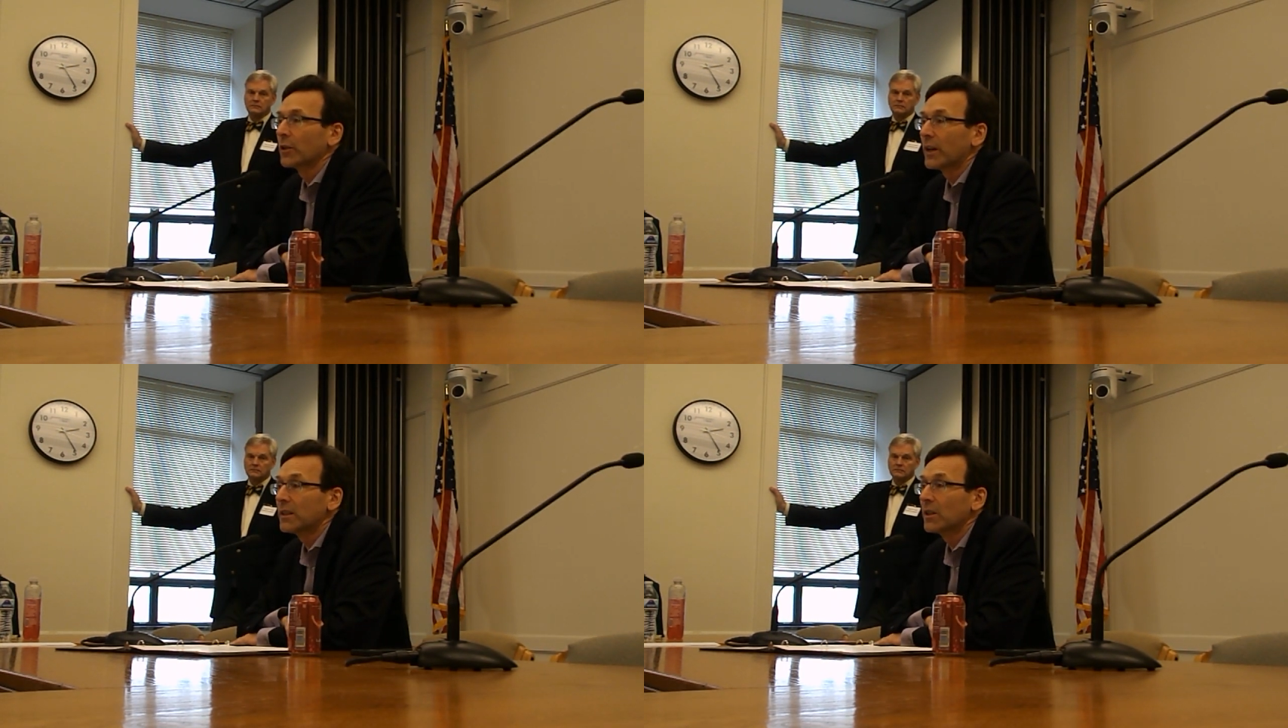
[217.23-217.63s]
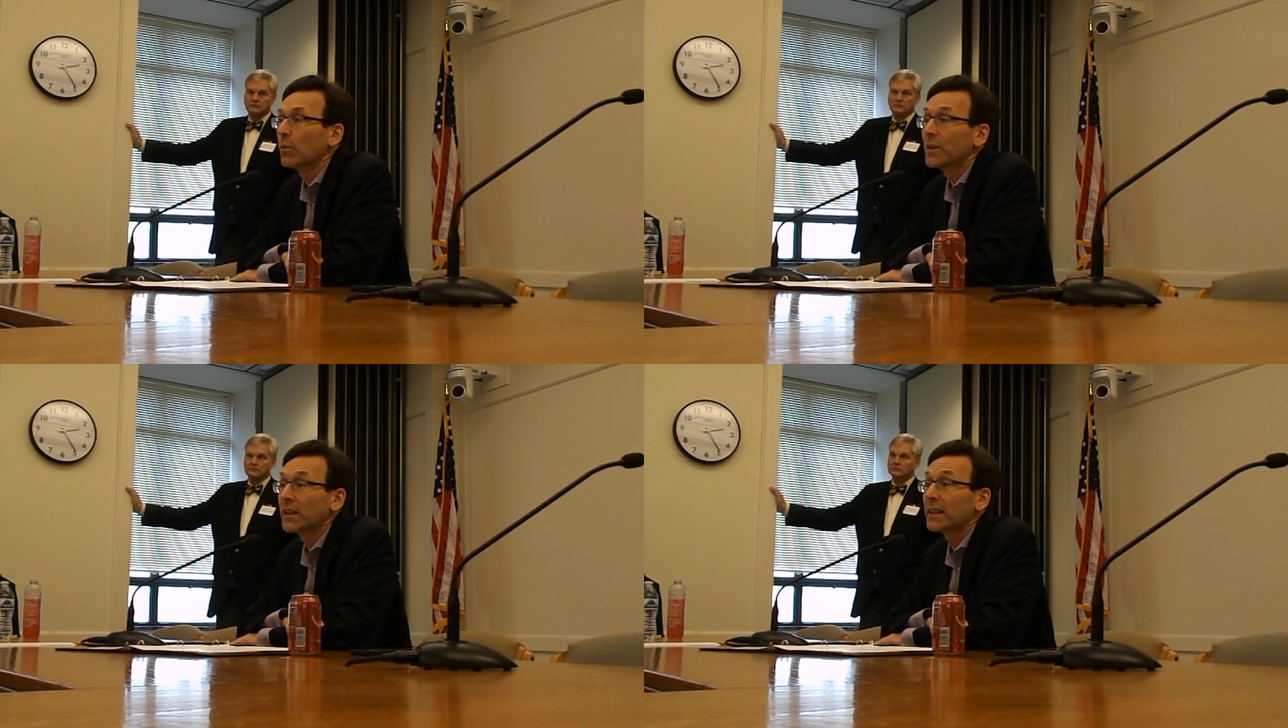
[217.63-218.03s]
a great
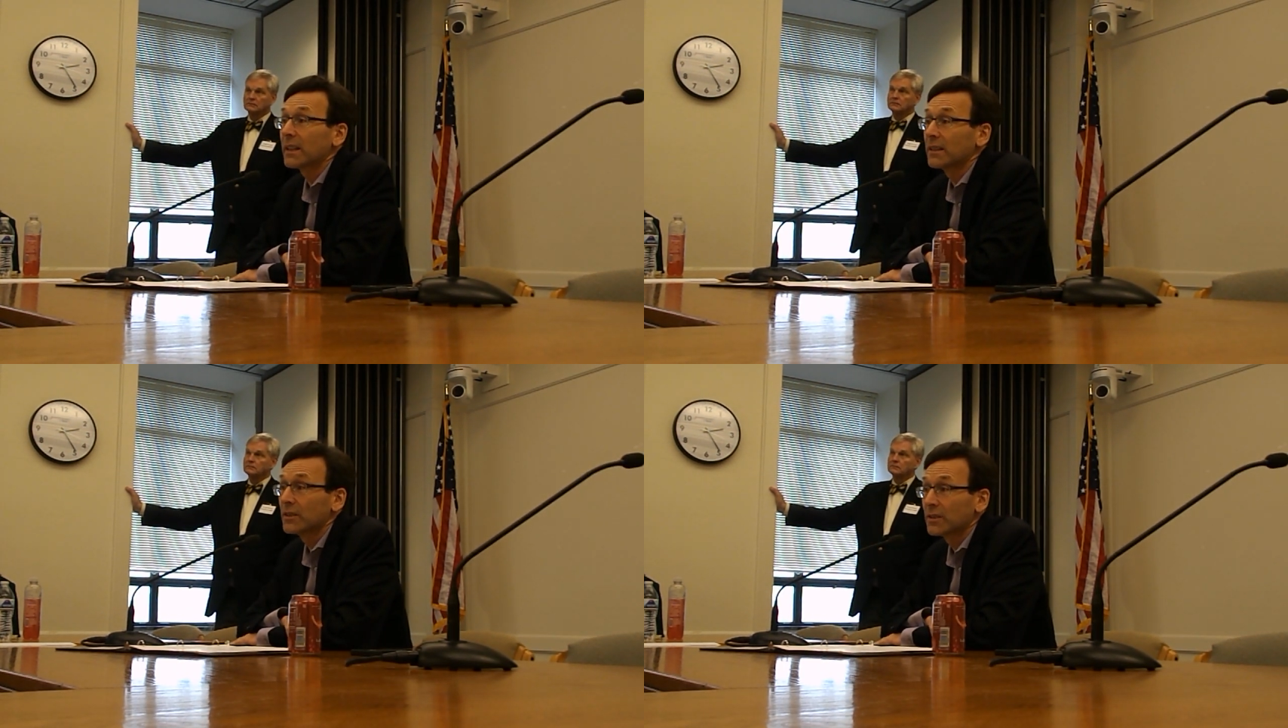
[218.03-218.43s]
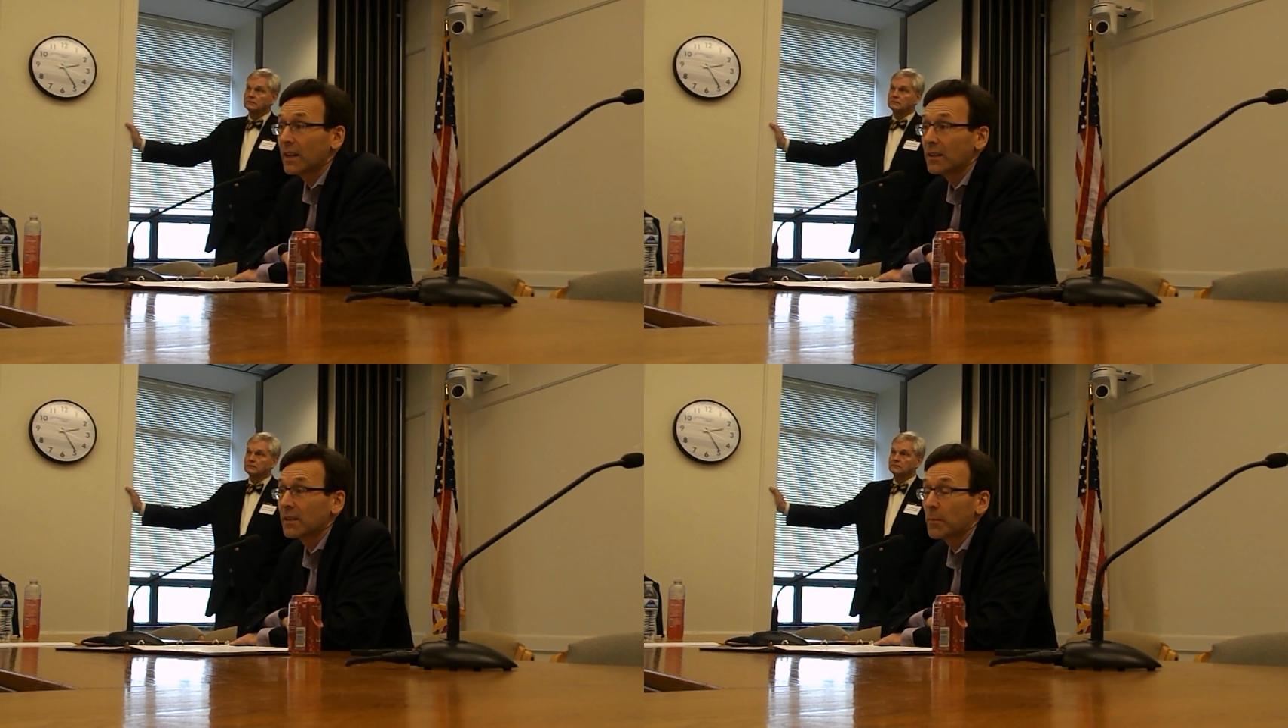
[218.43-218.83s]
deal. One thing I can
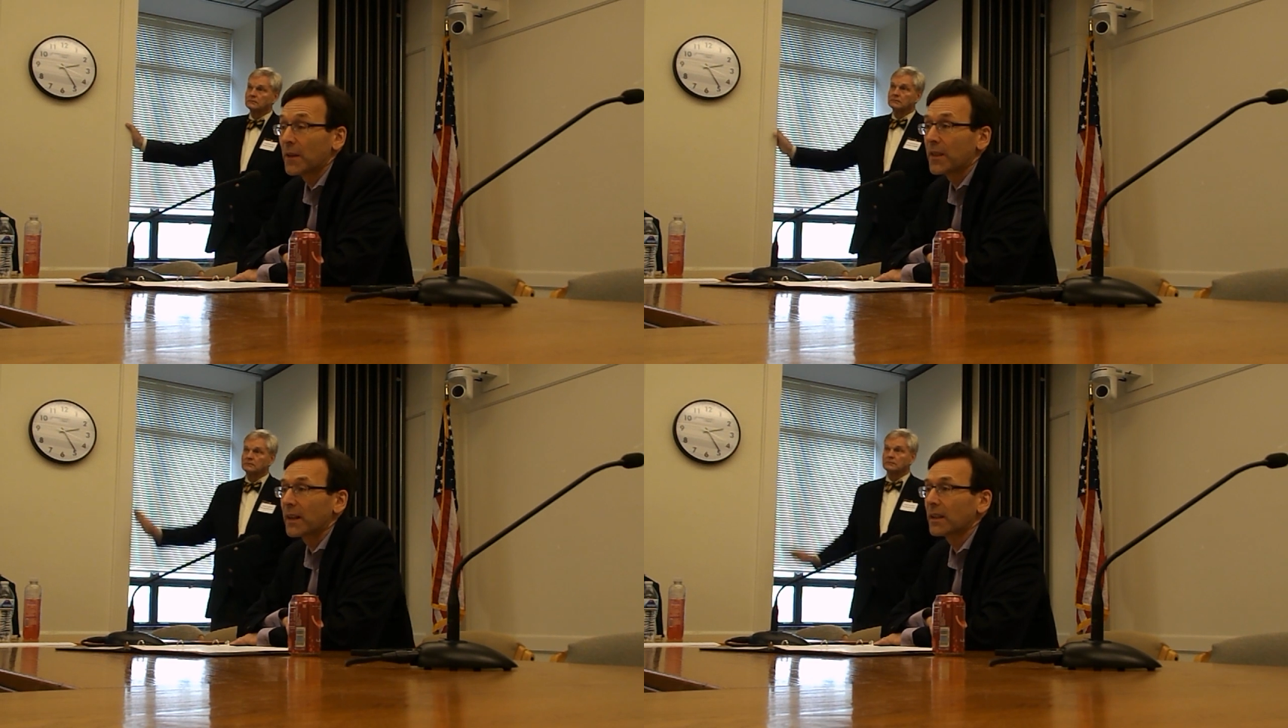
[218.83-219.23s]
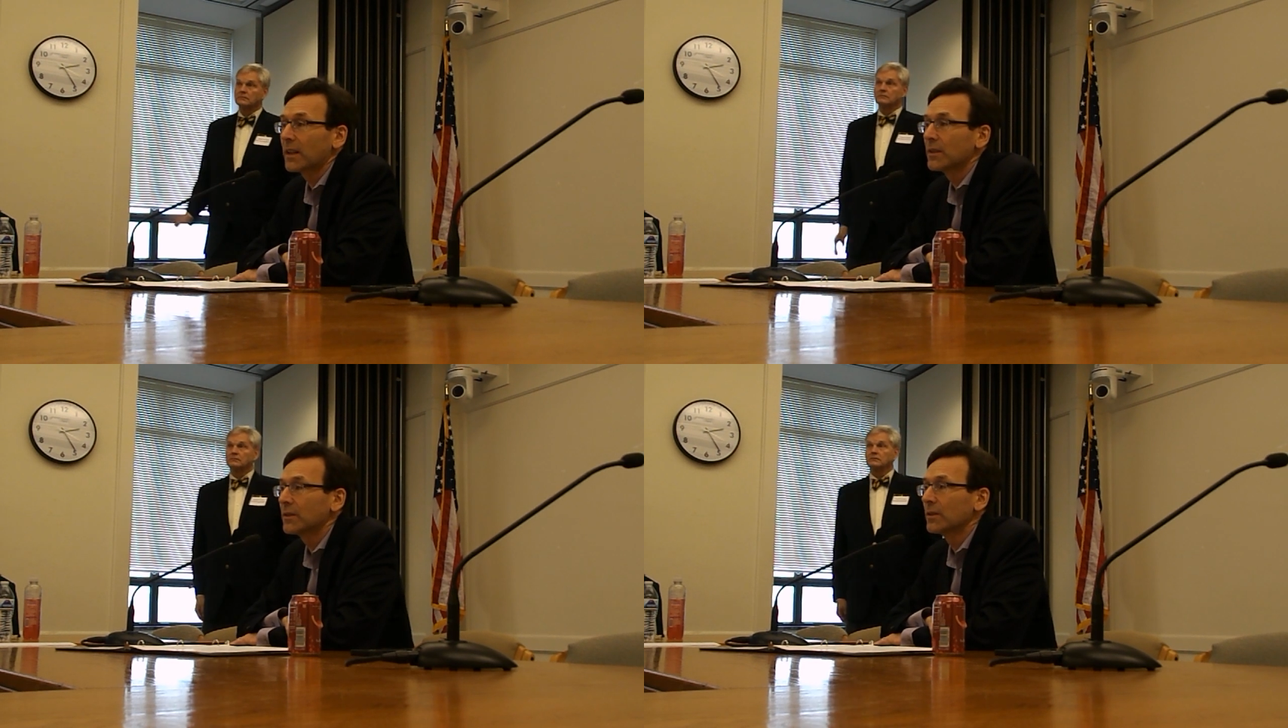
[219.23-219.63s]
say about that
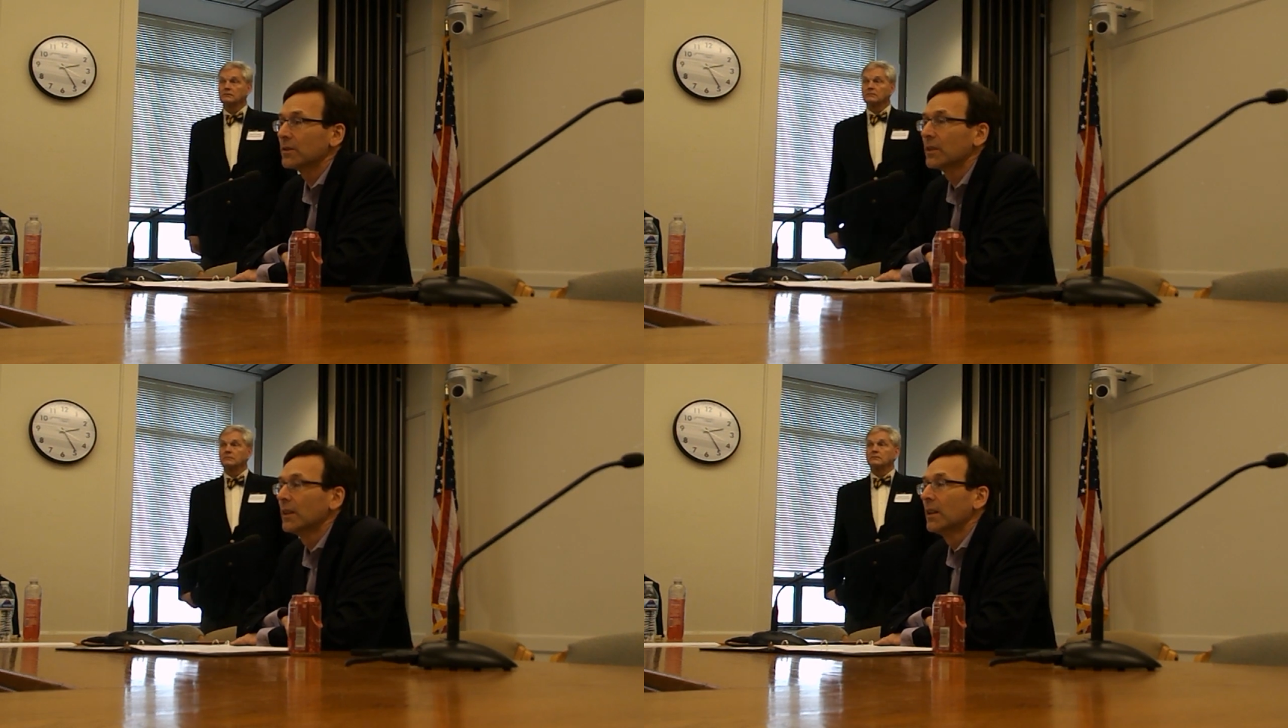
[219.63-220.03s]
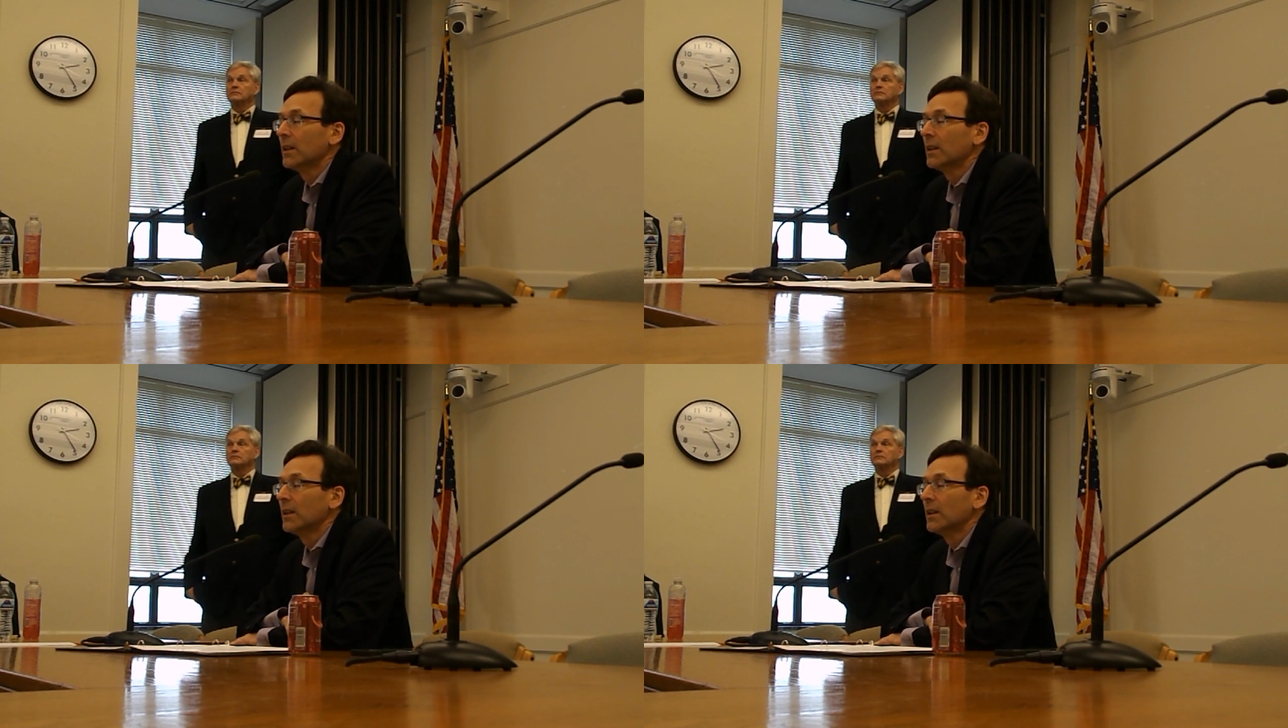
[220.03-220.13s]
case is